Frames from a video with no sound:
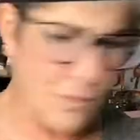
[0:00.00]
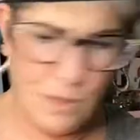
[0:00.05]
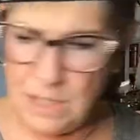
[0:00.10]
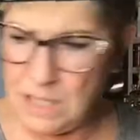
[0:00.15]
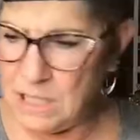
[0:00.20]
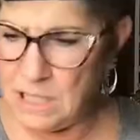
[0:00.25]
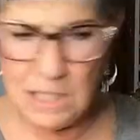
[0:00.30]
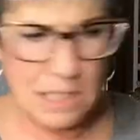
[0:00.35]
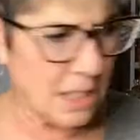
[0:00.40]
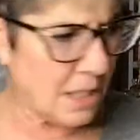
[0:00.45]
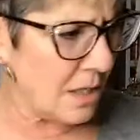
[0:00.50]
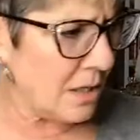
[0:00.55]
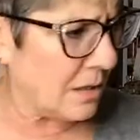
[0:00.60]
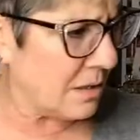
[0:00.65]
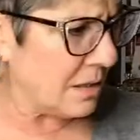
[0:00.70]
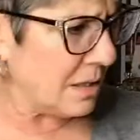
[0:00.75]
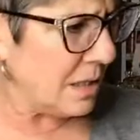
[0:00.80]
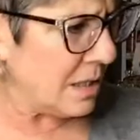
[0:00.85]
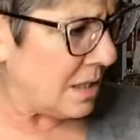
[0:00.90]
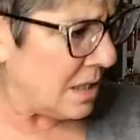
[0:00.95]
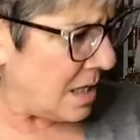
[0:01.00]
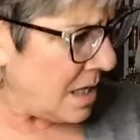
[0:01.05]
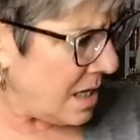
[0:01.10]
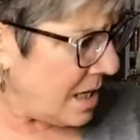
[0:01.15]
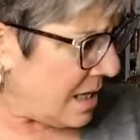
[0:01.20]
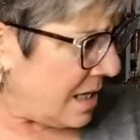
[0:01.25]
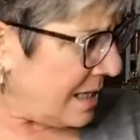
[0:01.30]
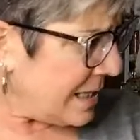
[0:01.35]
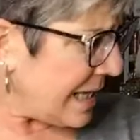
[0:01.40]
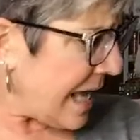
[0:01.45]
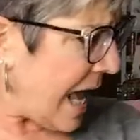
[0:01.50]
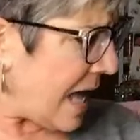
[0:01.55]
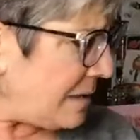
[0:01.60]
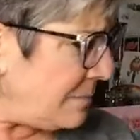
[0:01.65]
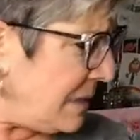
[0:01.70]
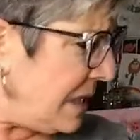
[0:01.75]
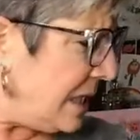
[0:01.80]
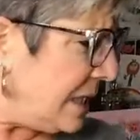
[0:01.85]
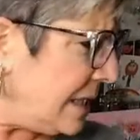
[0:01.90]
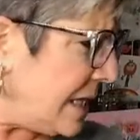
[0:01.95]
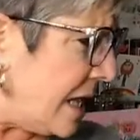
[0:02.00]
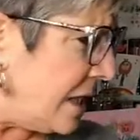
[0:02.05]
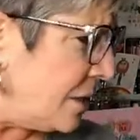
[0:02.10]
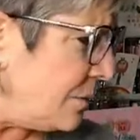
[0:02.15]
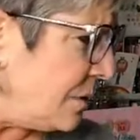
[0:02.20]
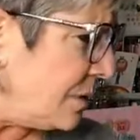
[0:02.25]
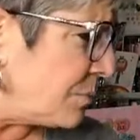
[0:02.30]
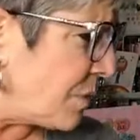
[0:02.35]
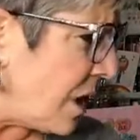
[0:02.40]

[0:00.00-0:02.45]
one here. Cadmium yellow would